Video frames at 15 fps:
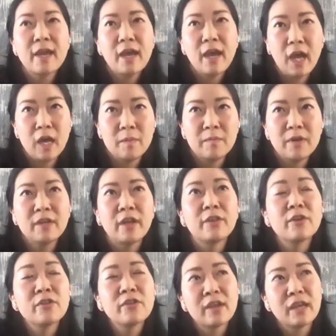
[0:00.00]

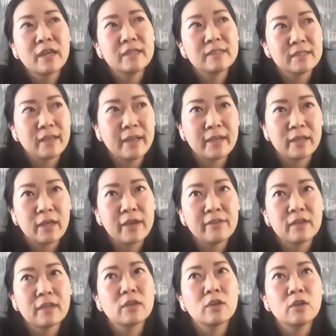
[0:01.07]
Another thing is, like, I
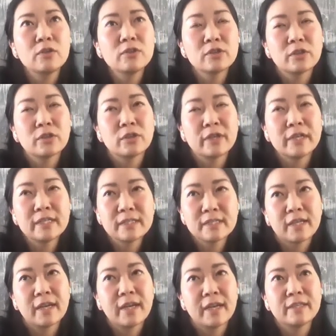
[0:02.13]
think user
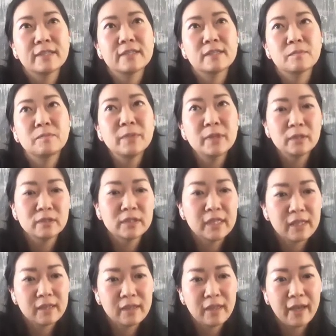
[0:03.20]
insights and
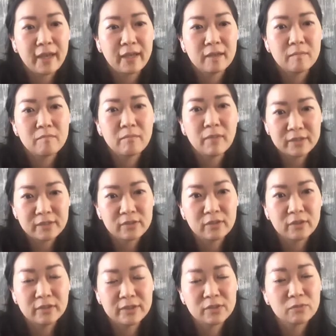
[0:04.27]
building that
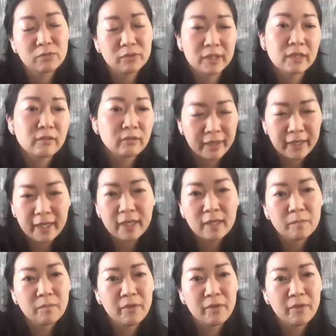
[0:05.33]
muscle is really great,